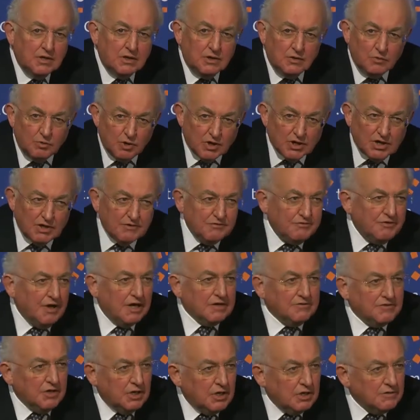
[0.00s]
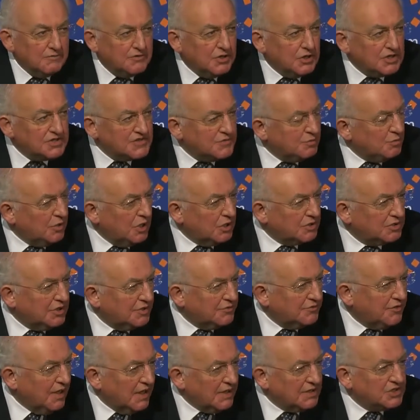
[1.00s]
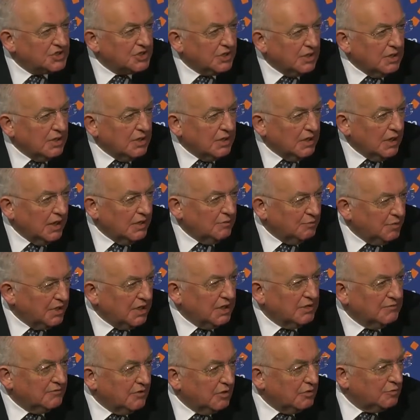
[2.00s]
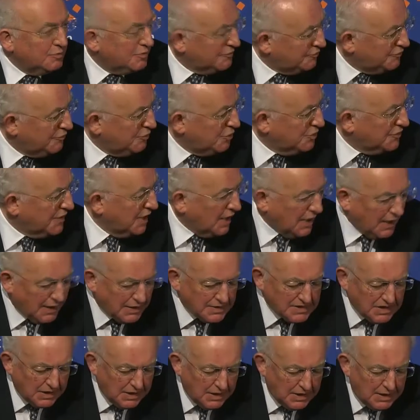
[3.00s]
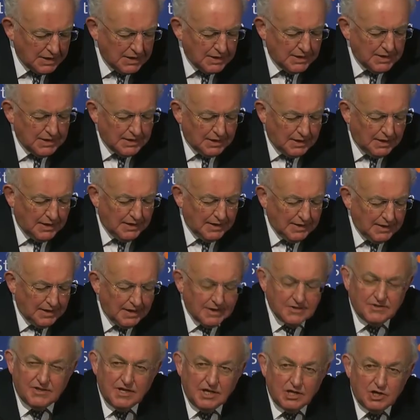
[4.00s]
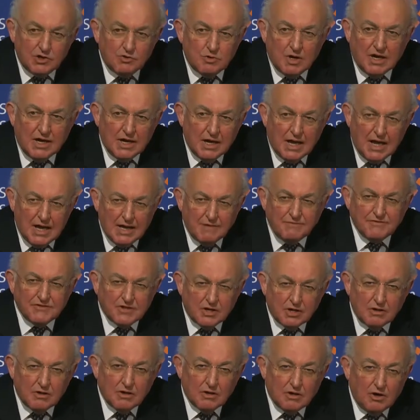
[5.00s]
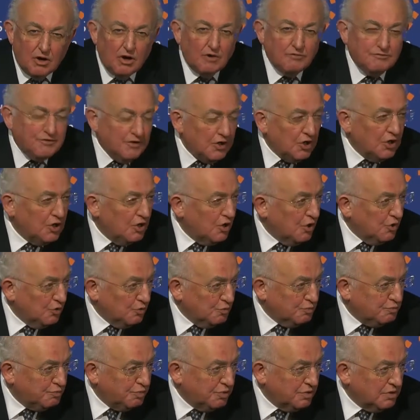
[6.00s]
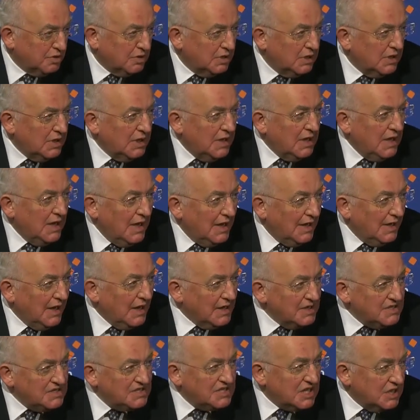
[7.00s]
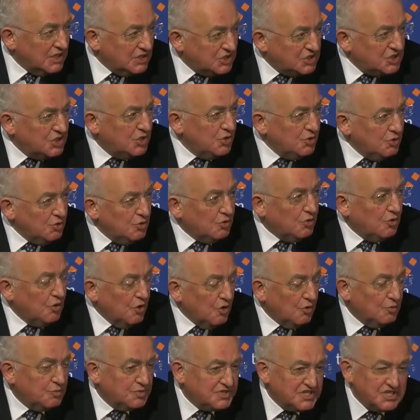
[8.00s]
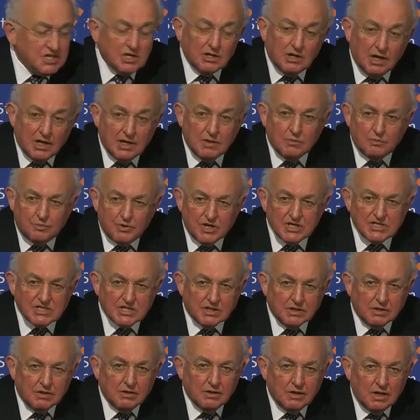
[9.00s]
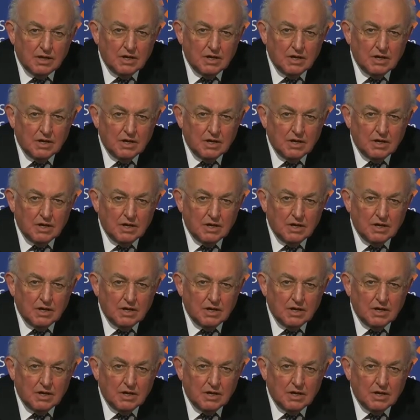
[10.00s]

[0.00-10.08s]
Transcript: working 5.5 years for Margaret Thatcher and being involved before that, I think you have to offer hope. And I see two groups, certainly in Britain,